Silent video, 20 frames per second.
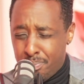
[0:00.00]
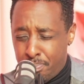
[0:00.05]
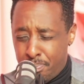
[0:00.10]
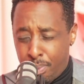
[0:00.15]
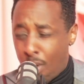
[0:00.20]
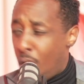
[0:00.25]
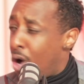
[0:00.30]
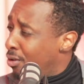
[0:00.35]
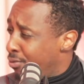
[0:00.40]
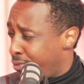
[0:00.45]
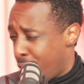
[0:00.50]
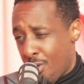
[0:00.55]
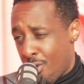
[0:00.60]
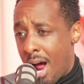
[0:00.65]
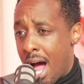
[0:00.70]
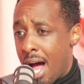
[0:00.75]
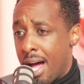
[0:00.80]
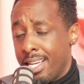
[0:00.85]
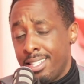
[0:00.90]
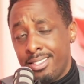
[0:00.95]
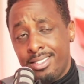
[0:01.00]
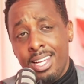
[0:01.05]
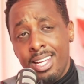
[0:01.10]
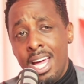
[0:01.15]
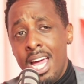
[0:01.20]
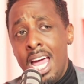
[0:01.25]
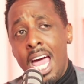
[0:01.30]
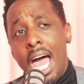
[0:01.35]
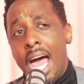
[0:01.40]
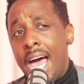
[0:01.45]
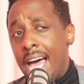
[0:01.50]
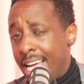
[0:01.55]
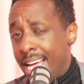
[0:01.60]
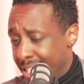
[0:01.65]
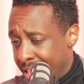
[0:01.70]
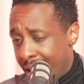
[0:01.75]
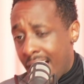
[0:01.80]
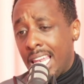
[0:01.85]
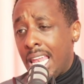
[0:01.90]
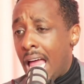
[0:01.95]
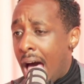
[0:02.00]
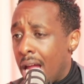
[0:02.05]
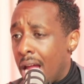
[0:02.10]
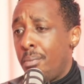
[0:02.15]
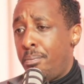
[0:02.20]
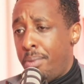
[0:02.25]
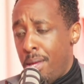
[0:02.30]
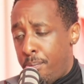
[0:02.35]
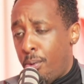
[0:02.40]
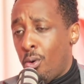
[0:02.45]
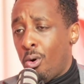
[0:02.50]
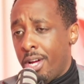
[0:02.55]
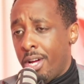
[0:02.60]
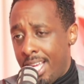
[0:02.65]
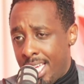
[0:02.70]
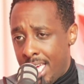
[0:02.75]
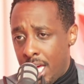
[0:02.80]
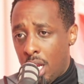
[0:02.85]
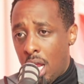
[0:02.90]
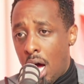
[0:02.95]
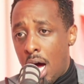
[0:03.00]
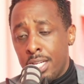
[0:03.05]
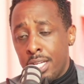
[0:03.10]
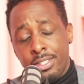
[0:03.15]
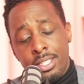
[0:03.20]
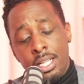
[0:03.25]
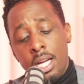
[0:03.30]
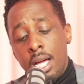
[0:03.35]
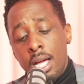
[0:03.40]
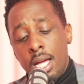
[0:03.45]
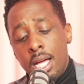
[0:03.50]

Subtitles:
pulverized, right, and a lot of people are gonna get lost.